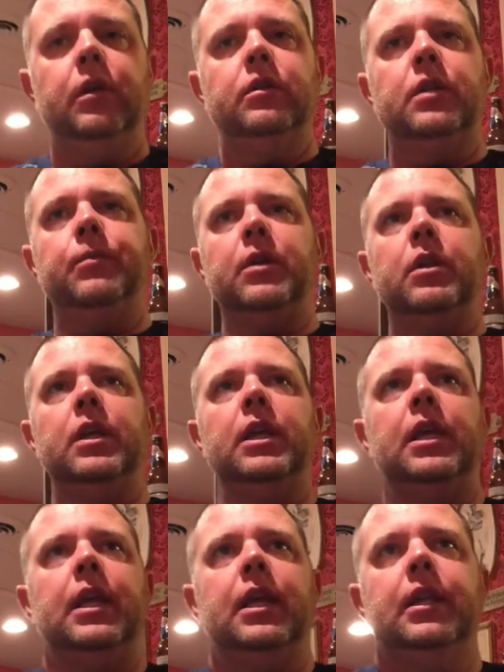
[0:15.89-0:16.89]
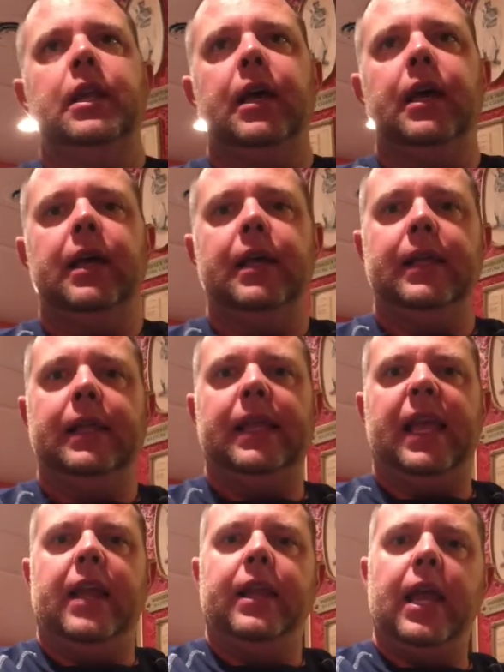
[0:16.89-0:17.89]
Typically in the
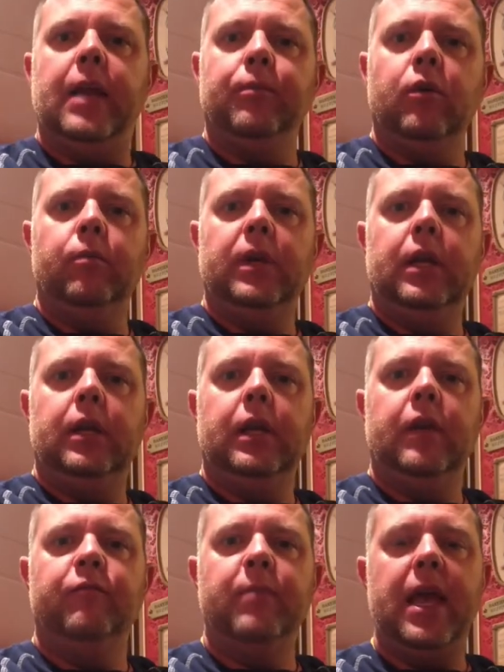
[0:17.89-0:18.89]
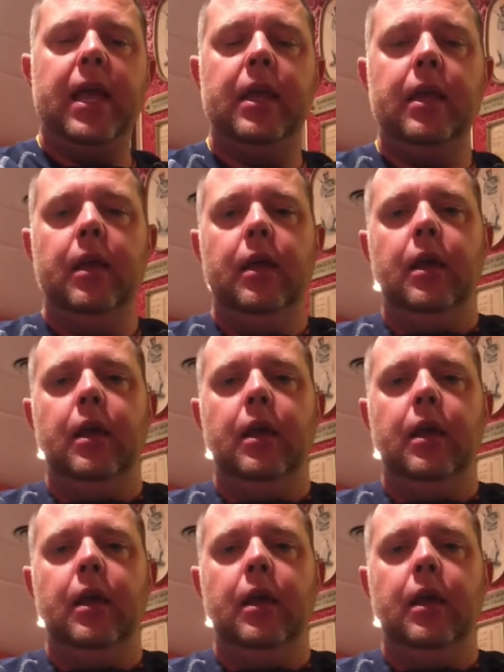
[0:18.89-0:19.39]
end of April, beginning of May,